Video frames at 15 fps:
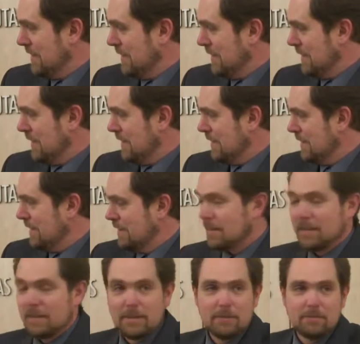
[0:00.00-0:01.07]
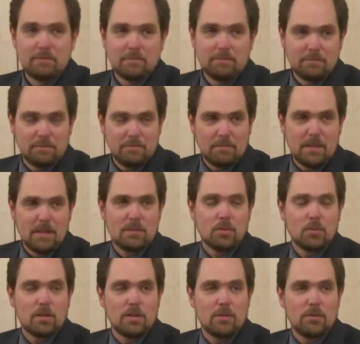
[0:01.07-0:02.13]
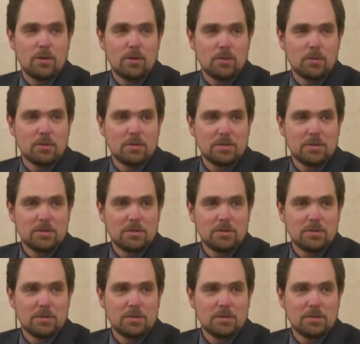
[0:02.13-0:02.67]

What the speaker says: and that's what he followed.